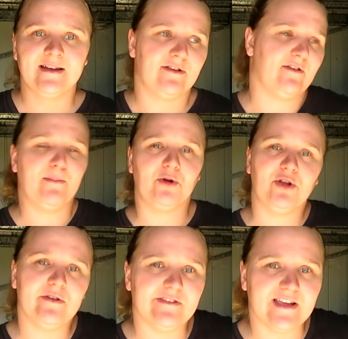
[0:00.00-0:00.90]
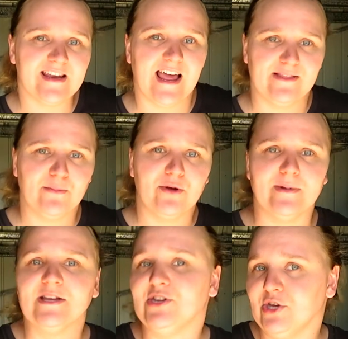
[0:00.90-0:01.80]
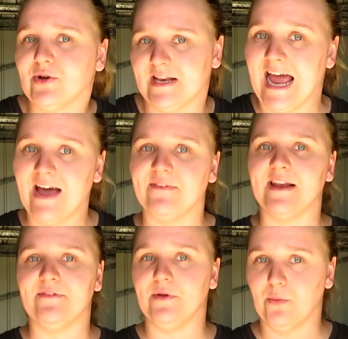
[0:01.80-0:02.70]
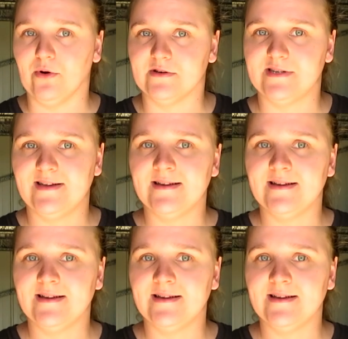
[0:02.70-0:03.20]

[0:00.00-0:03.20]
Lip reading: Because I'm not using it at the moment, you can have it if you want.